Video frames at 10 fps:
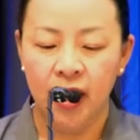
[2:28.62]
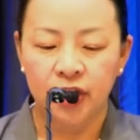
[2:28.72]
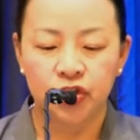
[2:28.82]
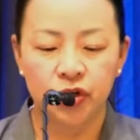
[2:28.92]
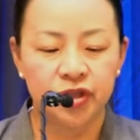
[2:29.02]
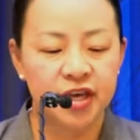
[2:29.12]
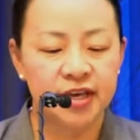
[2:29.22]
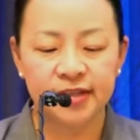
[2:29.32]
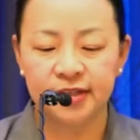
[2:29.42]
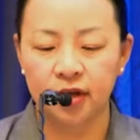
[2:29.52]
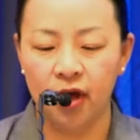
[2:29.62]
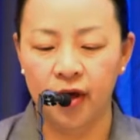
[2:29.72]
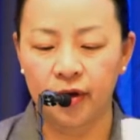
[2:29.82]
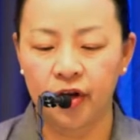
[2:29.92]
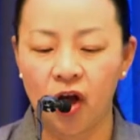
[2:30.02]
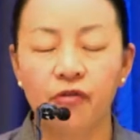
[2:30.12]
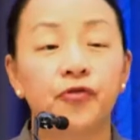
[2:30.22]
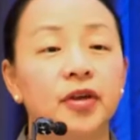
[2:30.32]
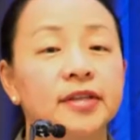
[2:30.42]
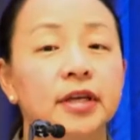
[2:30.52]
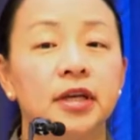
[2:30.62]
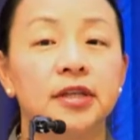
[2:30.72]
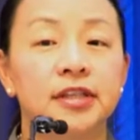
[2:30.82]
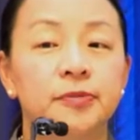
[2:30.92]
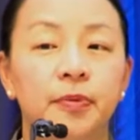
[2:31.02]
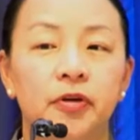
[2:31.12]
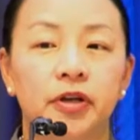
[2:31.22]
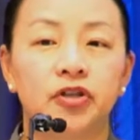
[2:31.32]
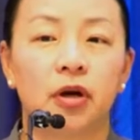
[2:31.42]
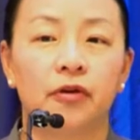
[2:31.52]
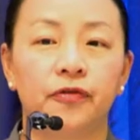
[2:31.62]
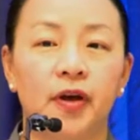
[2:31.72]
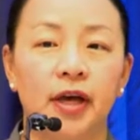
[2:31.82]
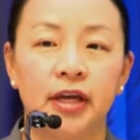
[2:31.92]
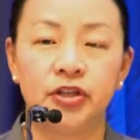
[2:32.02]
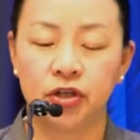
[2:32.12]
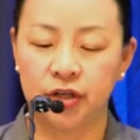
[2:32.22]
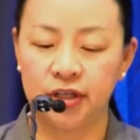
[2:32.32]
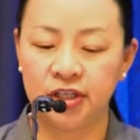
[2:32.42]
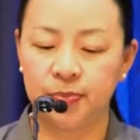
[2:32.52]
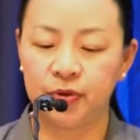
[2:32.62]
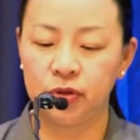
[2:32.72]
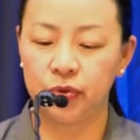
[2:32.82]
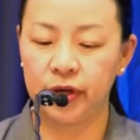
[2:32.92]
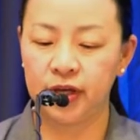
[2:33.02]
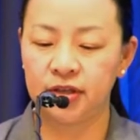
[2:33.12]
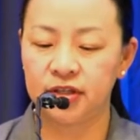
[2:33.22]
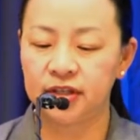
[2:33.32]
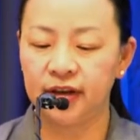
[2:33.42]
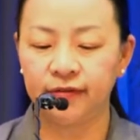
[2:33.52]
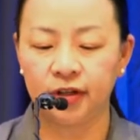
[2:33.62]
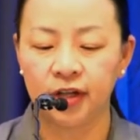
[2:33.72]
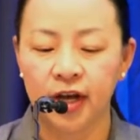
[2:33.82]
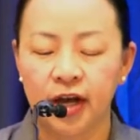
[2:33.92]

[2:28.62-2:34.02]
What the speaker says: So this conference, in the spirit of interdisciplinary endeavor,